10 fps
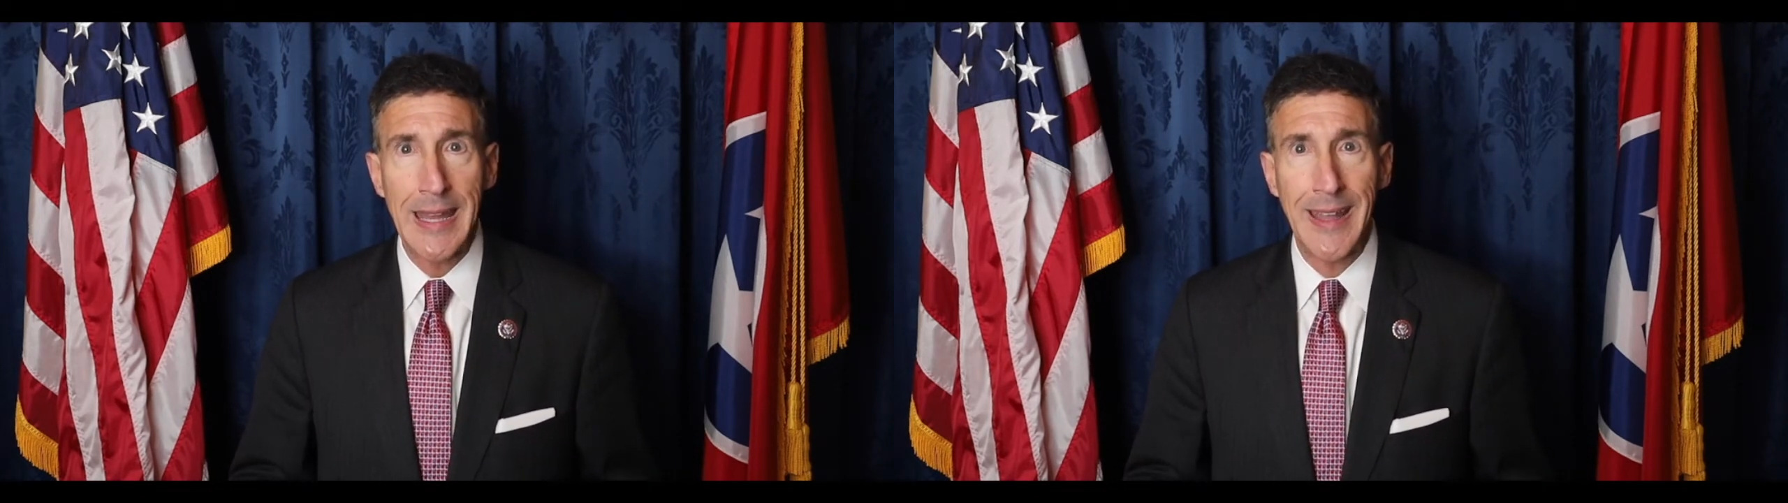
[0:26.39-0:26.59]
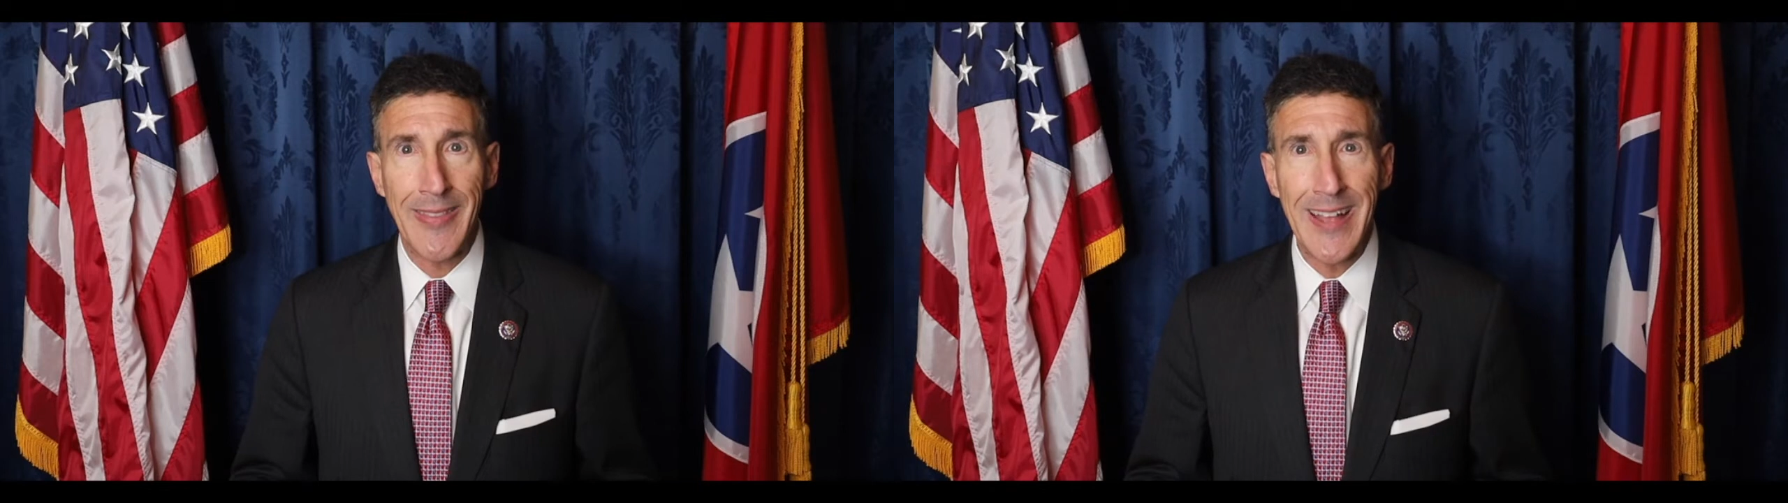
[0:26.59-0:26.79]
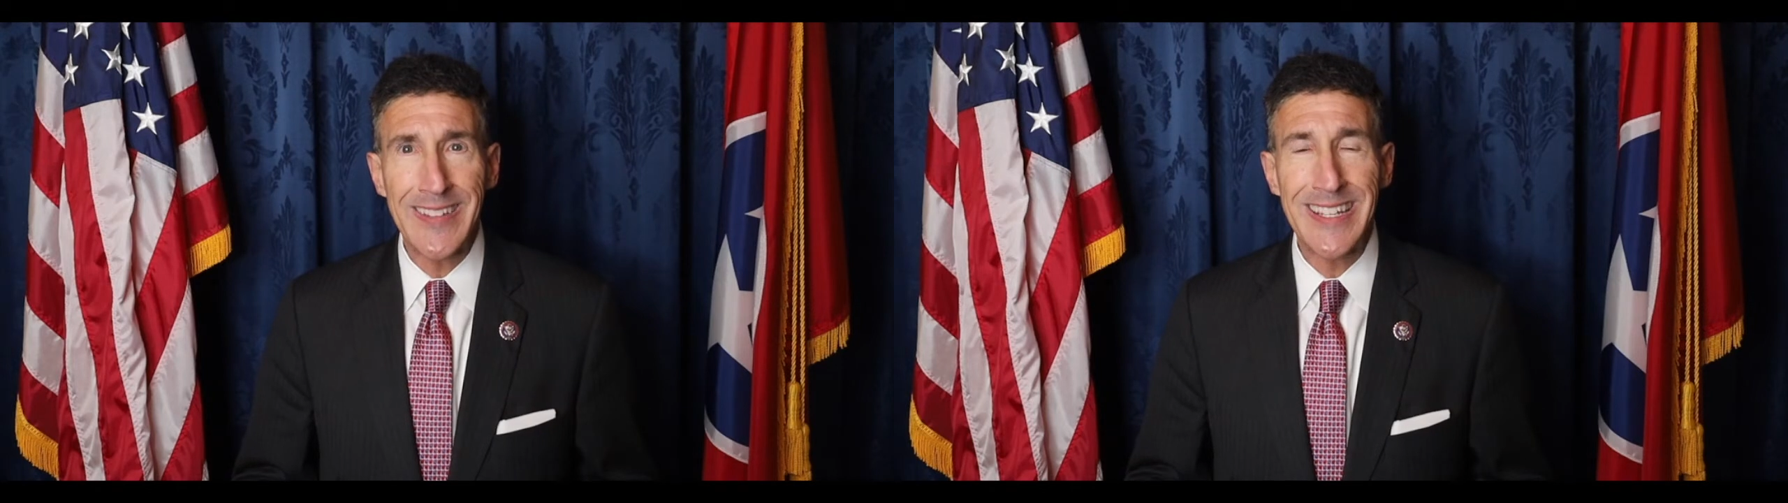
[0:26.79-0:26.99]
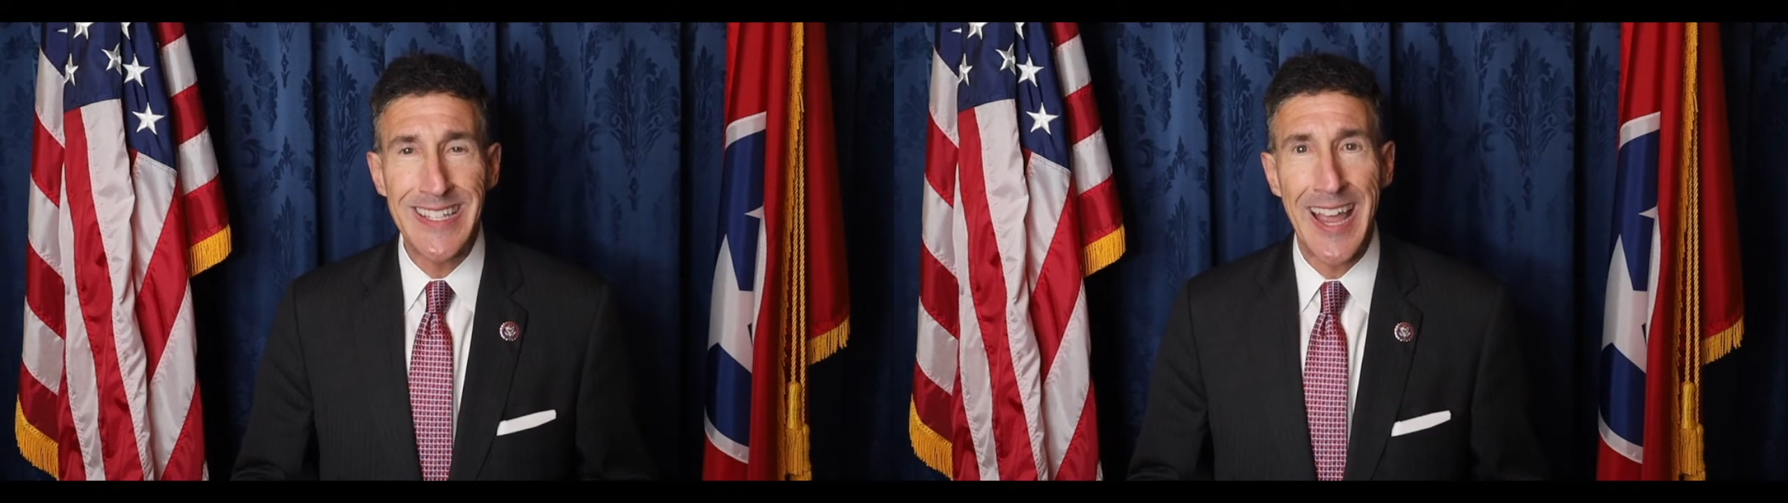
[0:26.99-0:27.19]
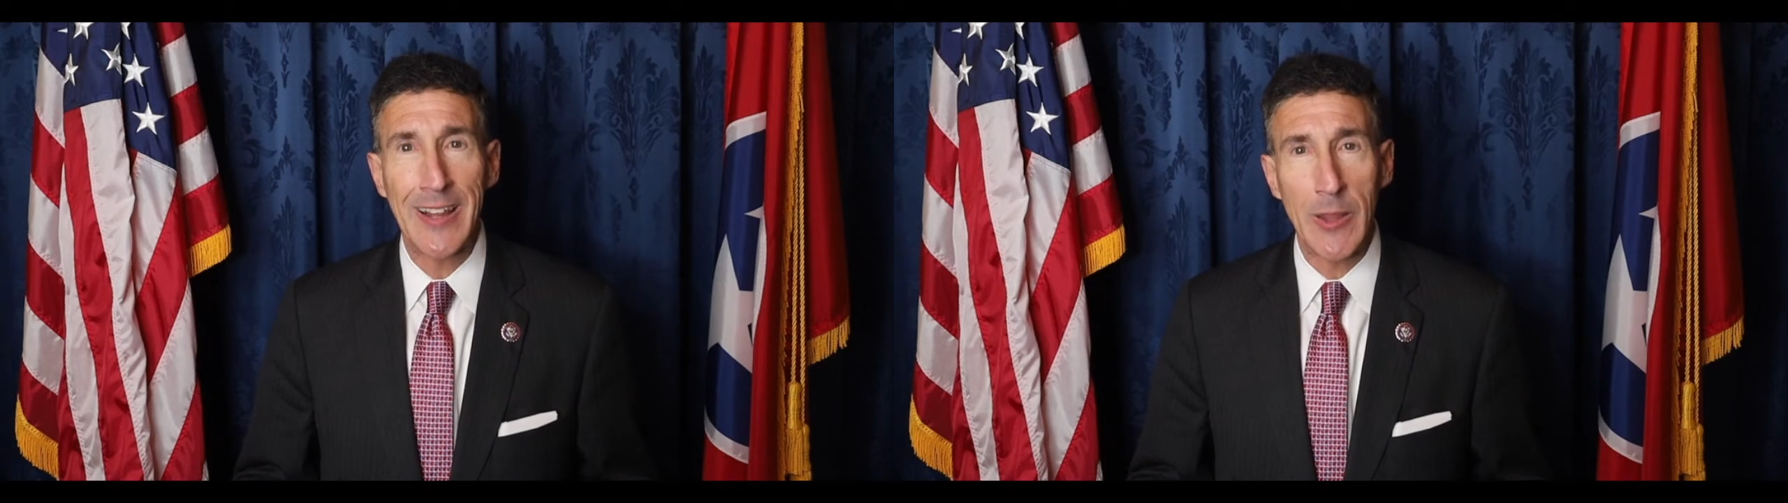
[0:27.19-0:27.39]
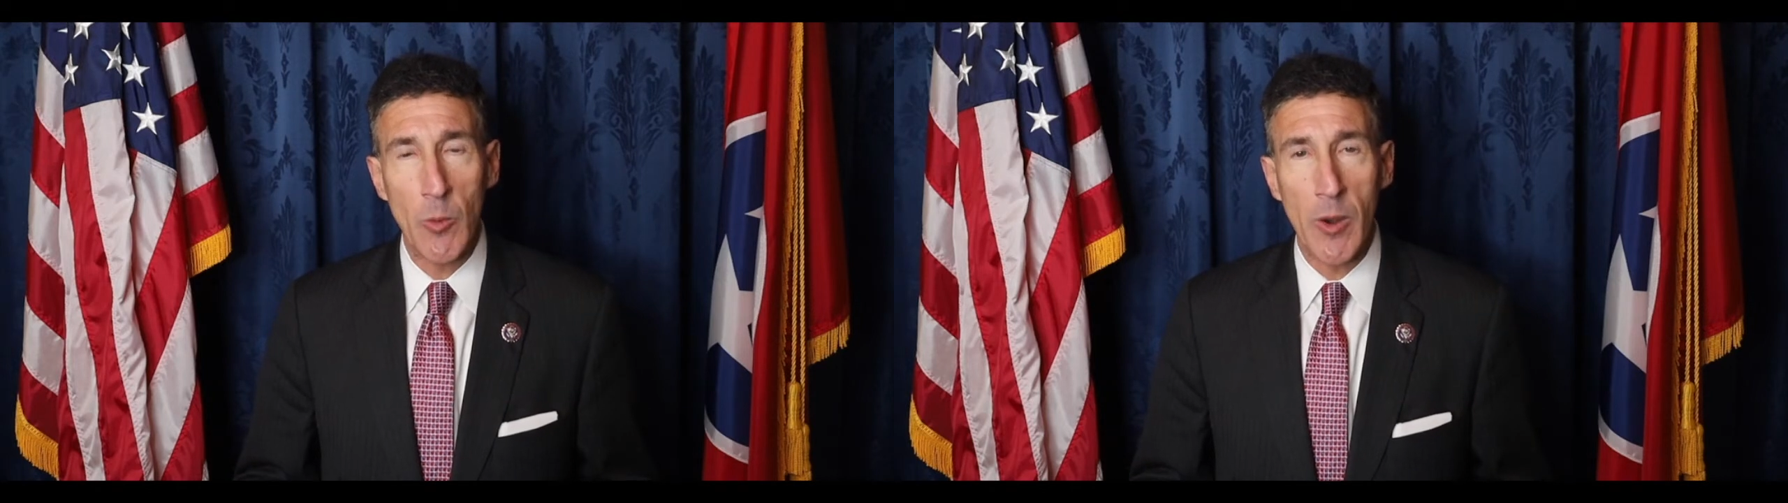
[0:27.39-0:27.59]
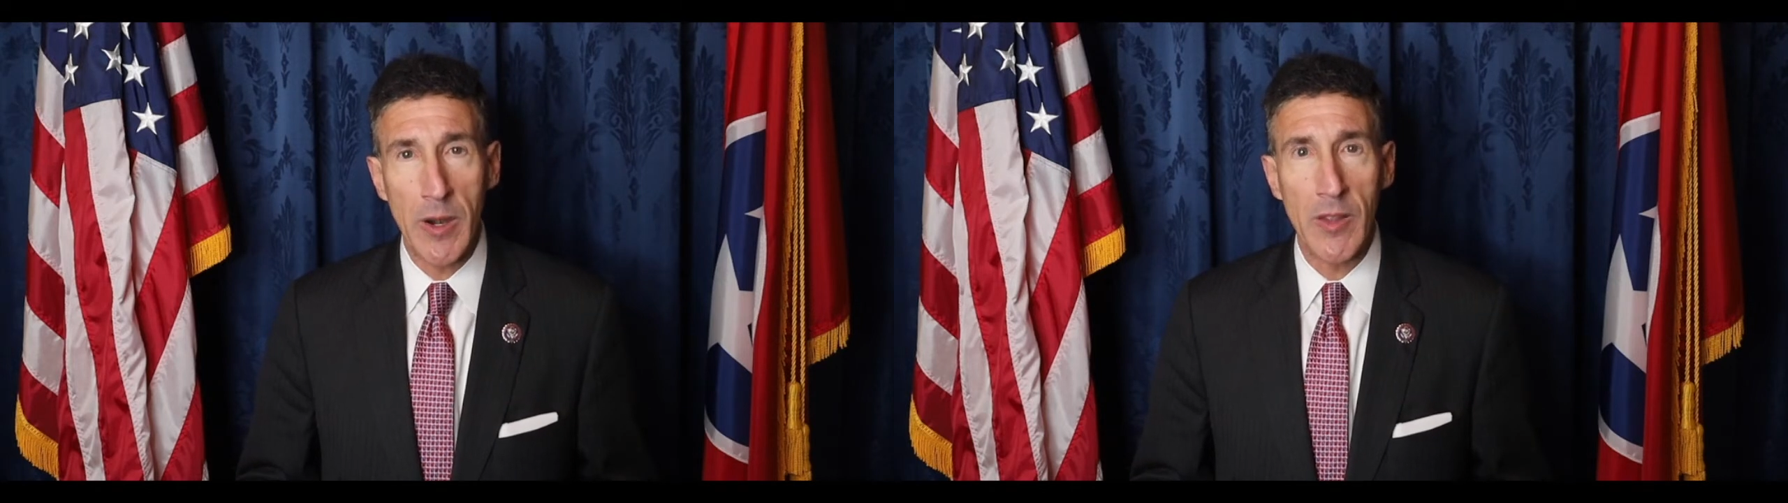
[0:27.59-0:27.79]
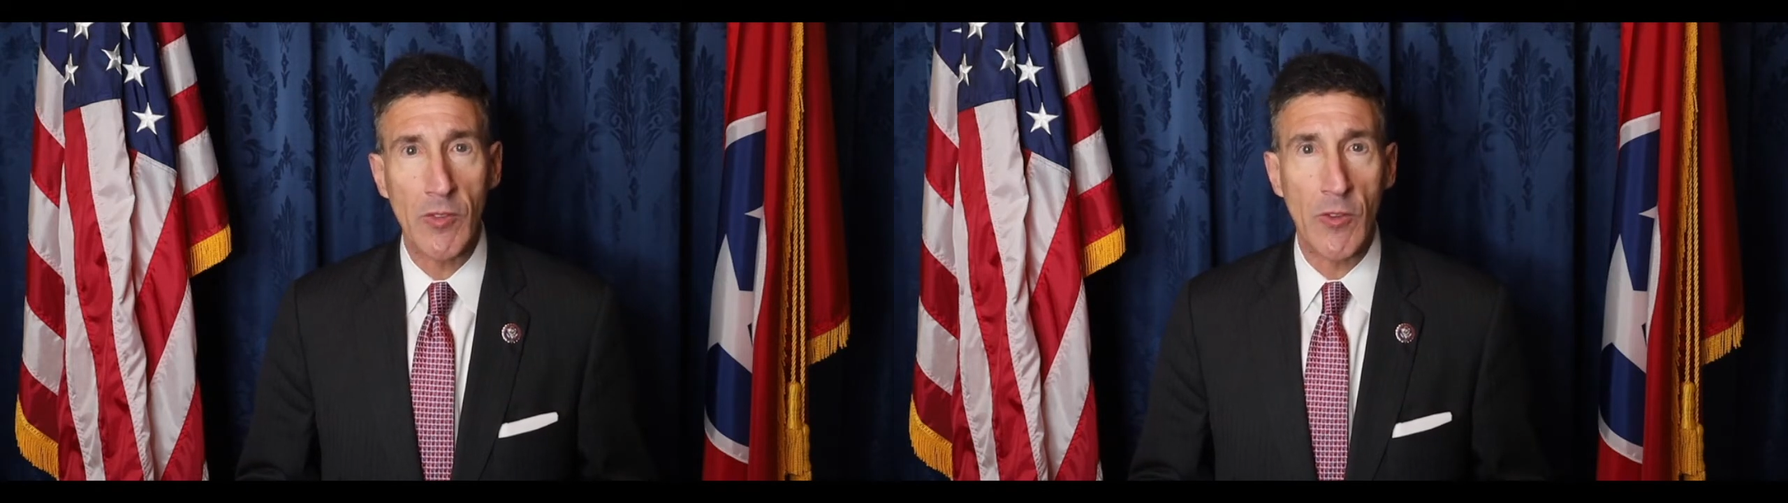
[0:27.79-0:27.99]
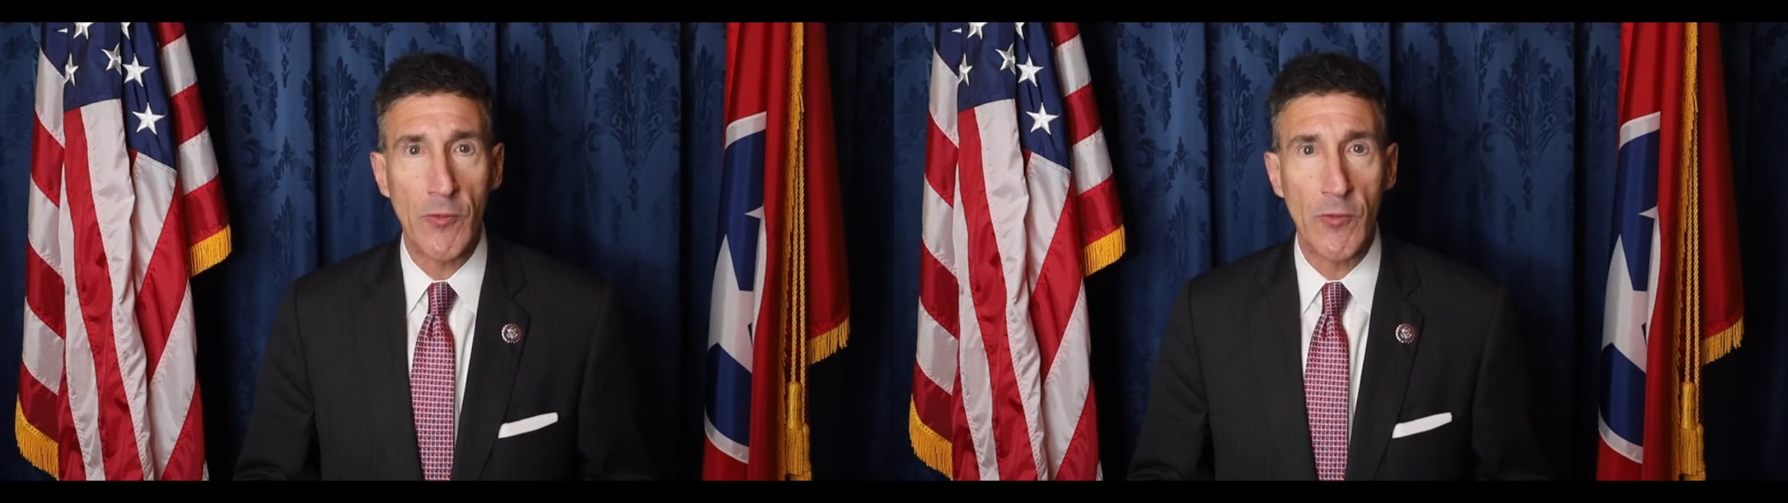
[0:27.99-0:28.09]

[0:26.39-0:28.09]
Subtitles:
Now, that's exactly what it is.